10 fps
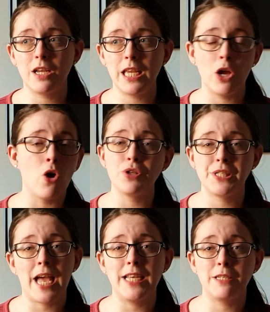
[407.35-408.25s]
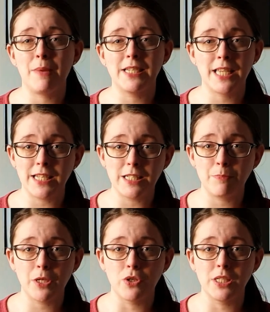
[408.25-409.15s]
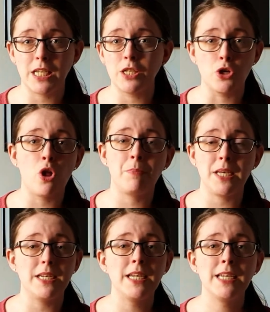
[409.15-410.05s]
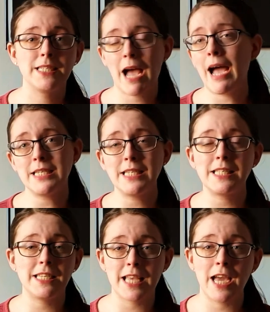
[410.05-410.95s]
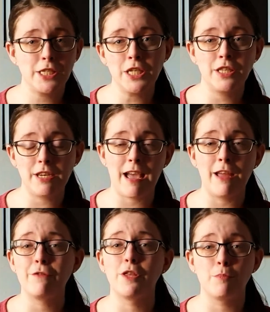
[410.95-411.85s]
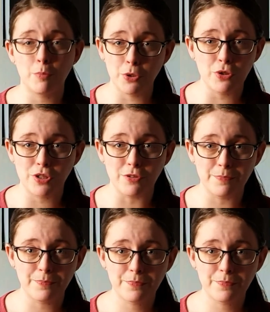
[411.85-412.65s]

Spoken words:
it all started to make sense because it had all been tied into this idea that he had for the proposal.